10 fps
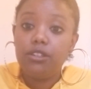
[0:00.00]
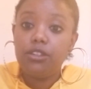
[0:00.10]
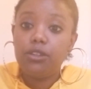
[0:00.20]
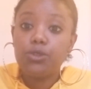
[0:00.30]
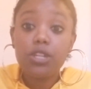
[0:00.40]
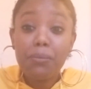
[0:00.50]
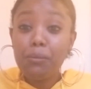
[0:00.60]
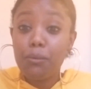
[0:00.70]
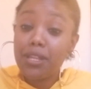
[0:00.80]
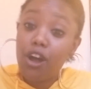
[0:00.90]
You know, some
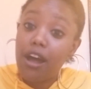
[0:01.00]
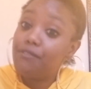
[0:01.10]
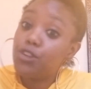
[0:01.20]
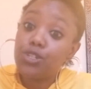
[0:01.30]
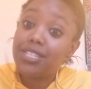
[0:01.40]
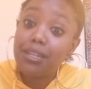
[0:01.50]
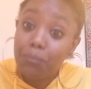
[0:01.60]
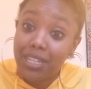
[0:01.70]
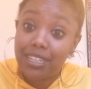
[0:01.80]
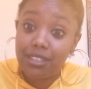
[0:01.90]
people may not have their
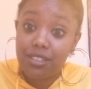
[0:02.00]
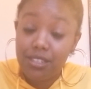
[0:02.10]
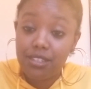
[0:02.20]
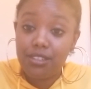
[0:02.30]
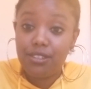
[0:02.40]
siblings.